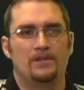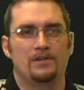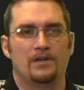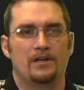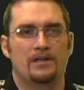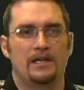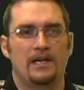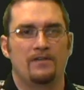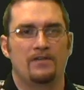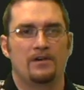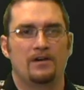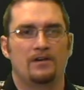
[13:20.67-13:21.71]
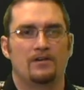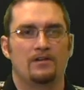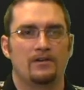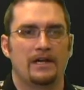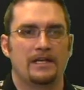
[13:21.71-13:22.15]
you're not going to have a, a
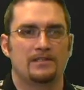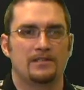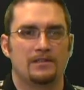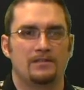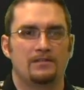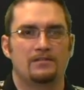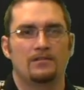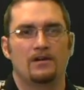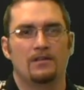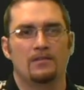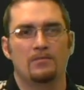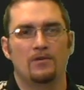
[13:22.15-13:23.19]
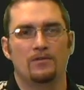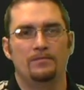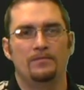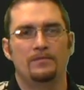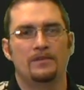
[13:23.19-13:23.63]
clear exit on the mold.